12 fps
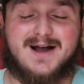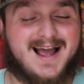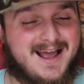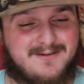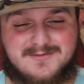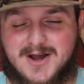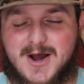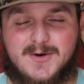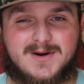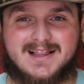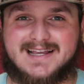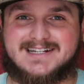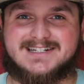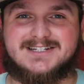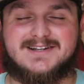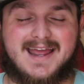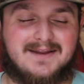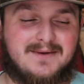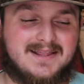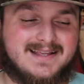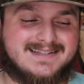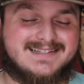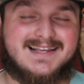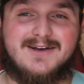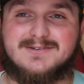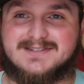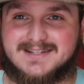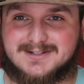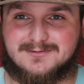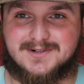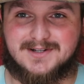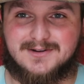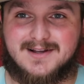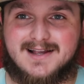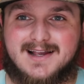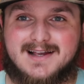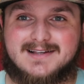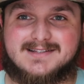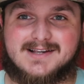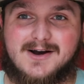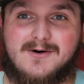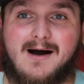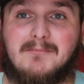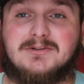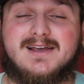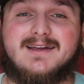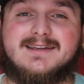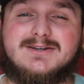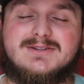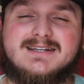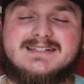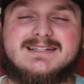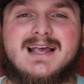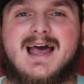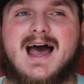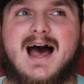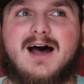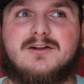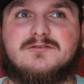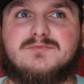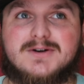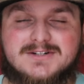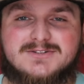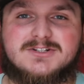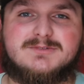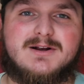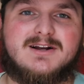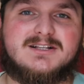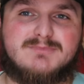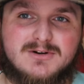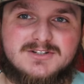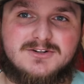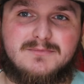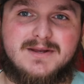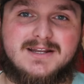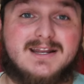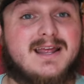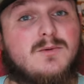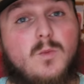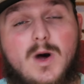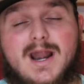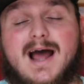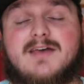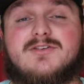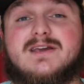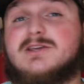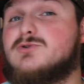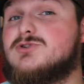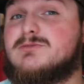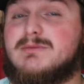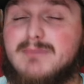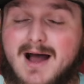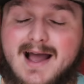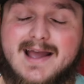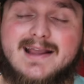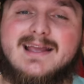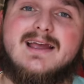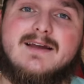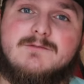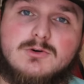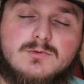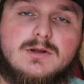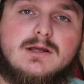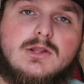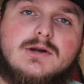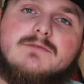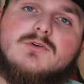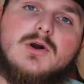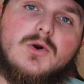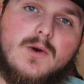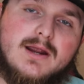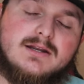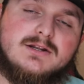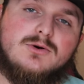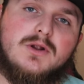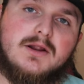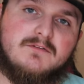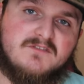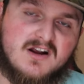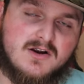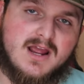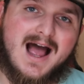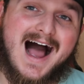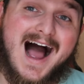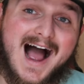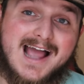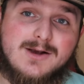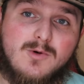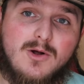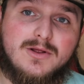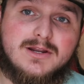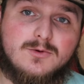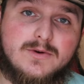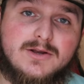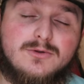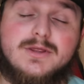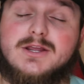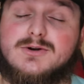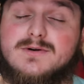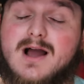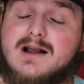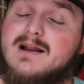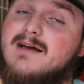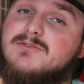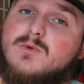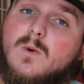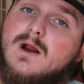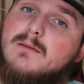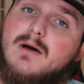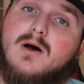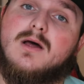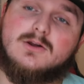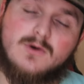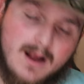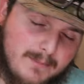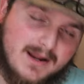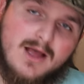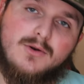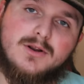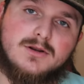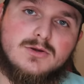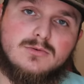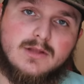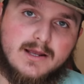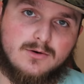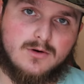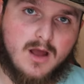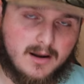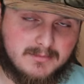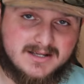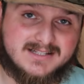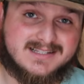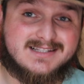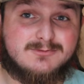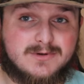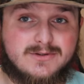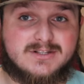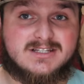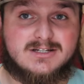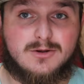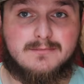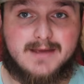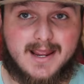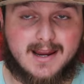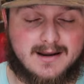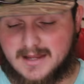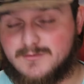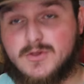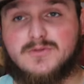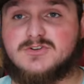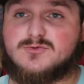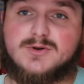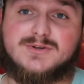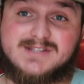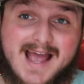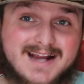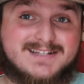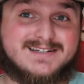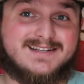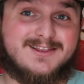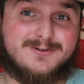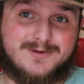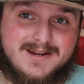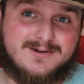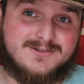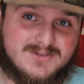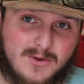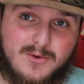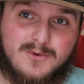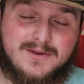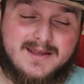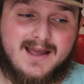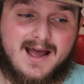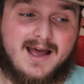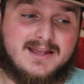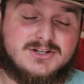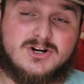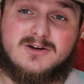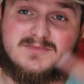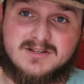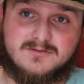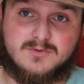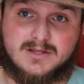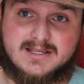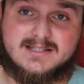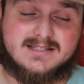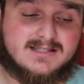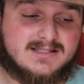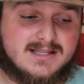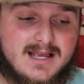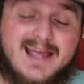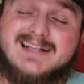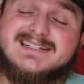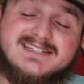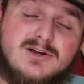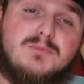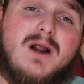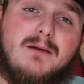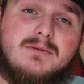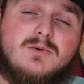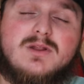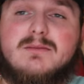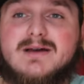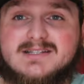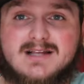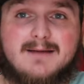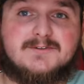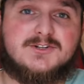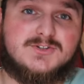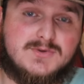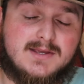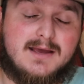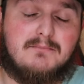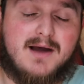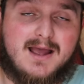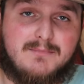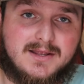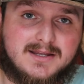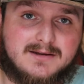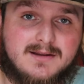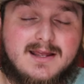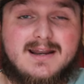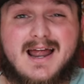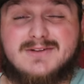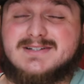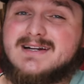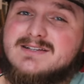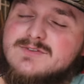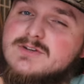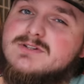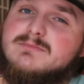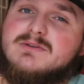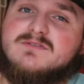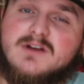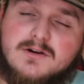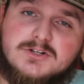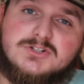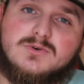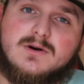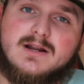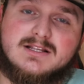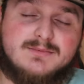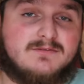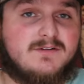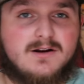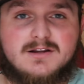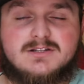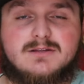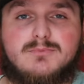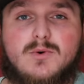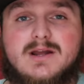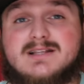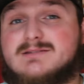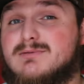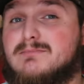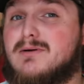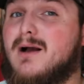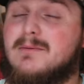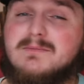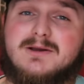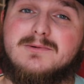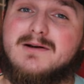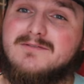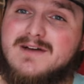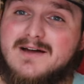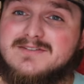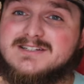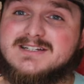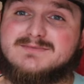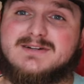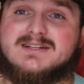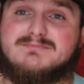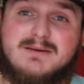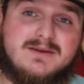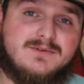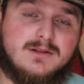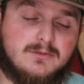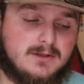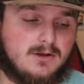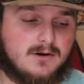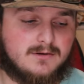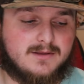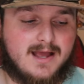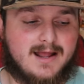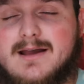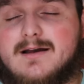I have no relation to anybody that sells this reel. So I'm telling you this out of personal experience, personal opinion, and what I think you should be buying if you're really looking for a great deal on a very high quality reel that you're not gonna have to worry about crapping out on you later on, because this reel is still made. Even though this reel is actually 3 years old in terms of releases, it's still probably one of the best options you can get, in my opinion. Now, today's video is gonna be very short. It's gonna be very to the point. It's gonna probably be around 5 to 6 minutes, maybe even a little bit longer than that.